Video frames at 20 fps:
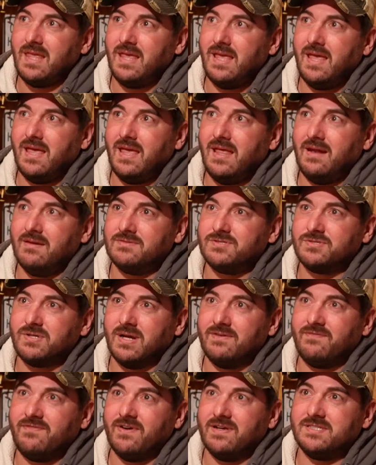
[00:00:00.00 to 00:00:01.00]
And I was
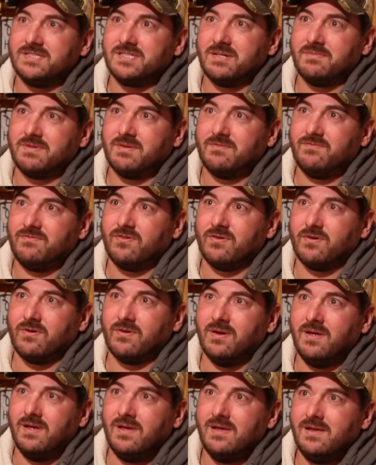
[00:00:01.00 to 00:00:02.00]
trying to find something
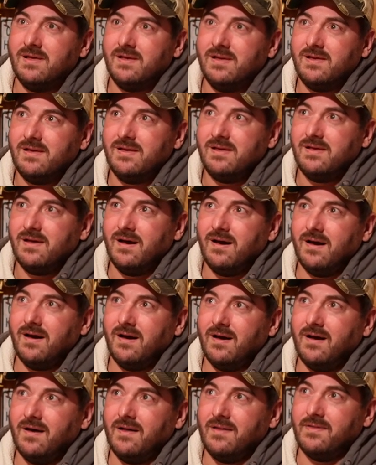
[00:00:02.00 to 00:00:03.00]
for
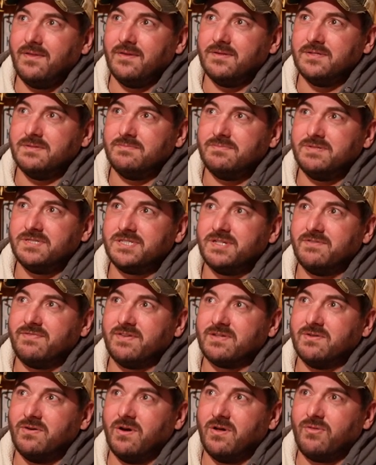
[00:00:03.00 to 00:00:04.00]
the
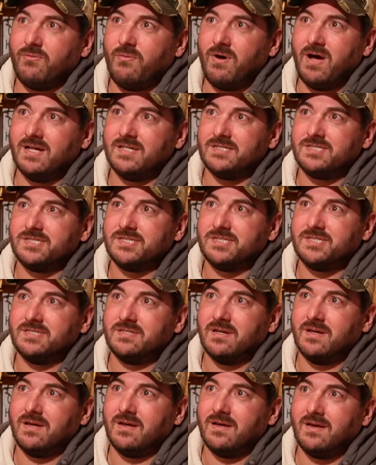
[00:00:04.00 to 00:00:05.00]
Pacific Northwest
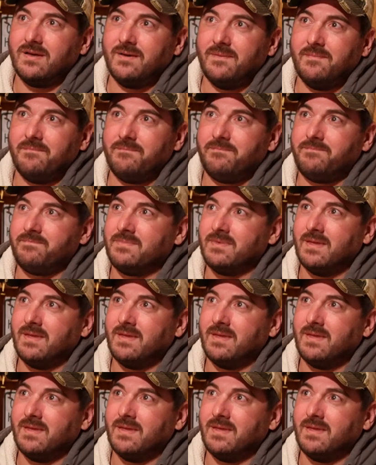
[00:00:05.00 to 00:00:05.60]
or